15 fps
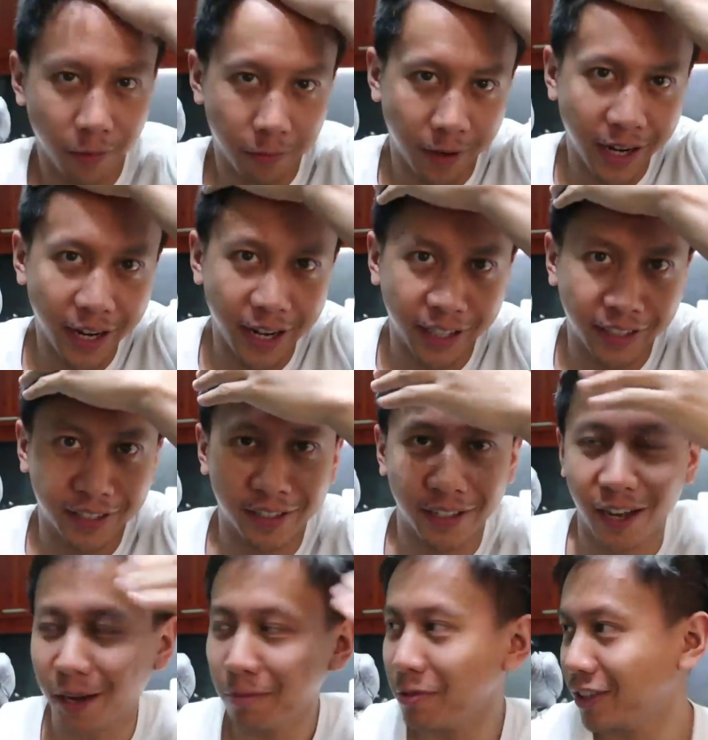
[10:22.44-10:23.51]
All right,
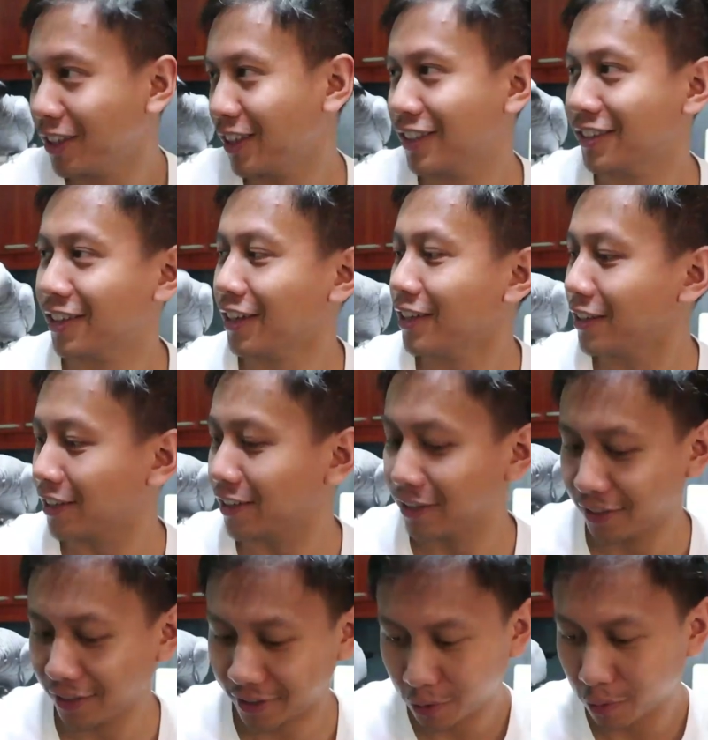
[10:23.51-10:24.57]
I'm really excited
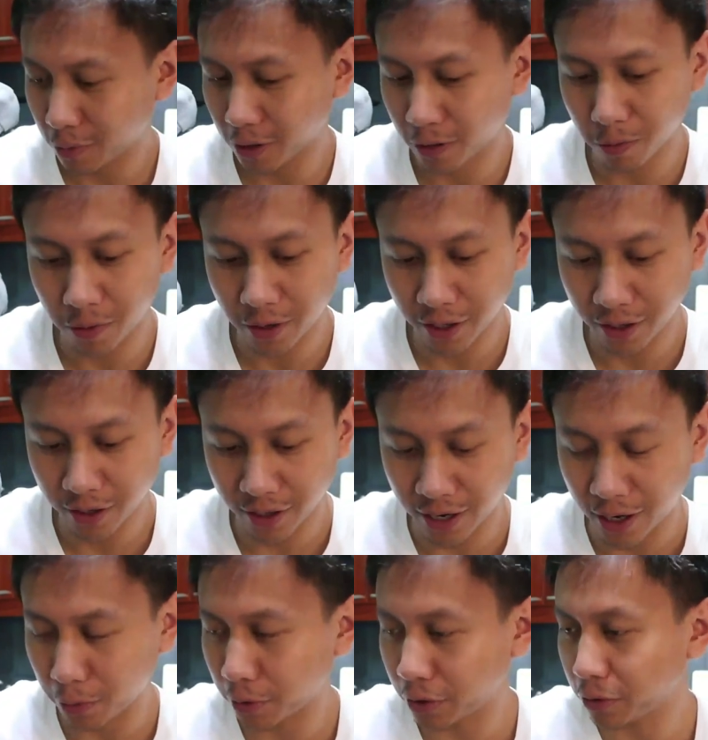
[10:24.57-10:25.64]
to work with
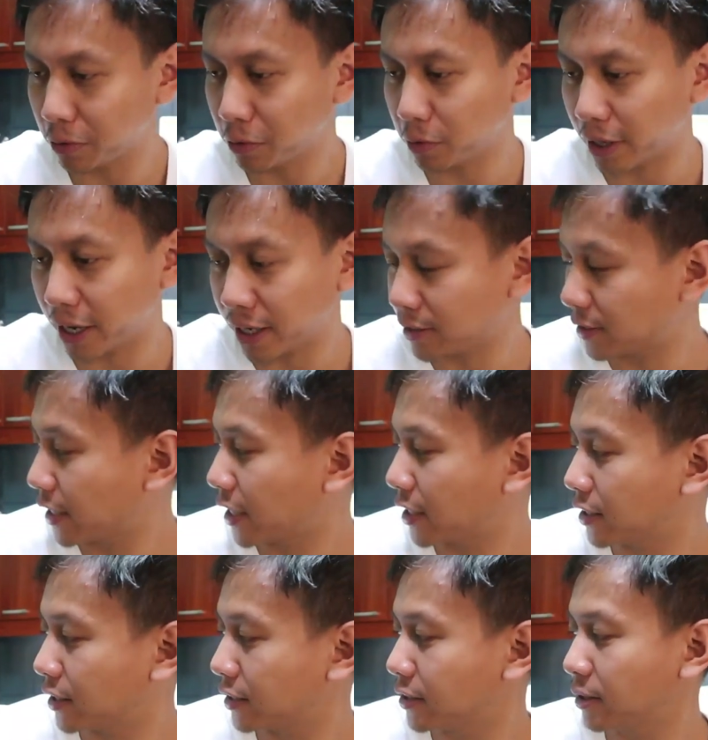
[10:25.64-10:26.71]
our new Ants
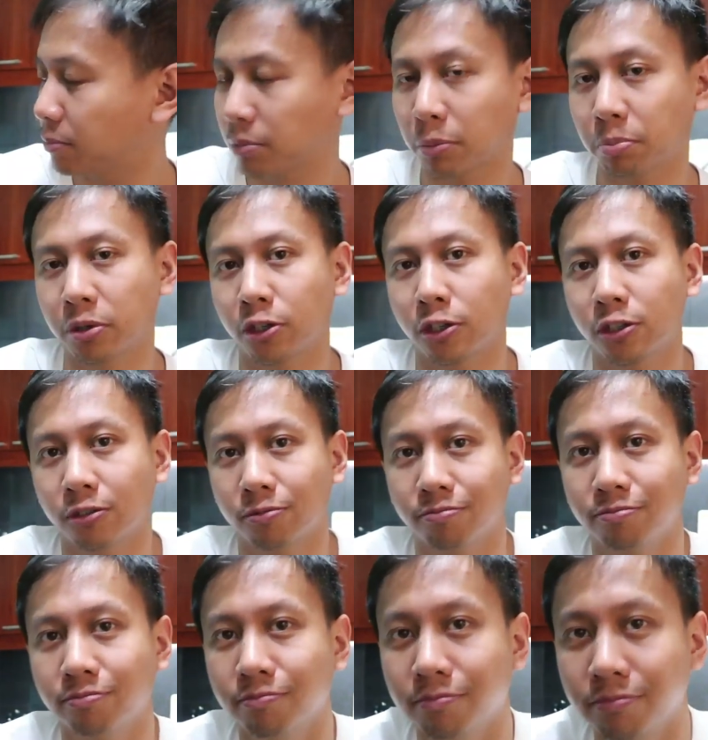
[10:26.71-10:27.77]
Canada team member.
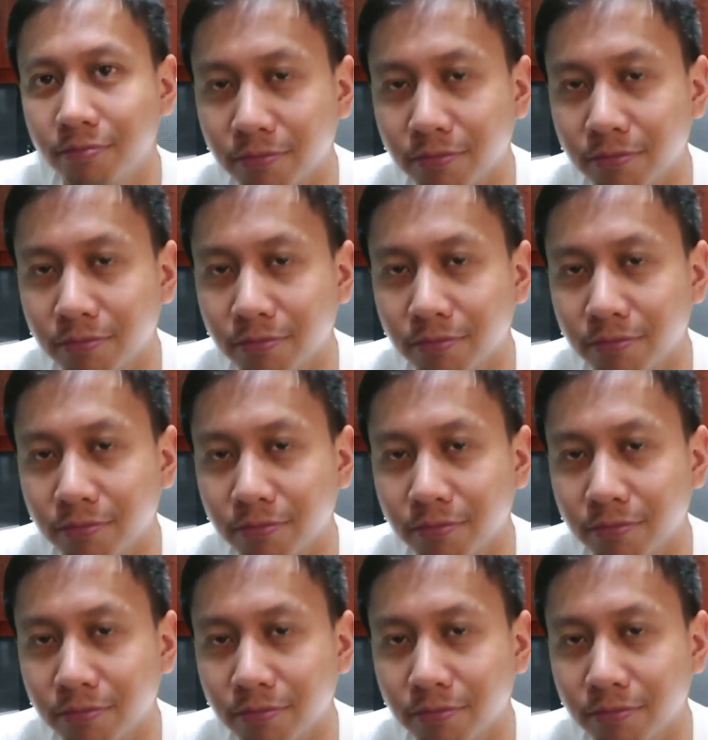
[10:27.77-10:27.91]
Mm -hmm.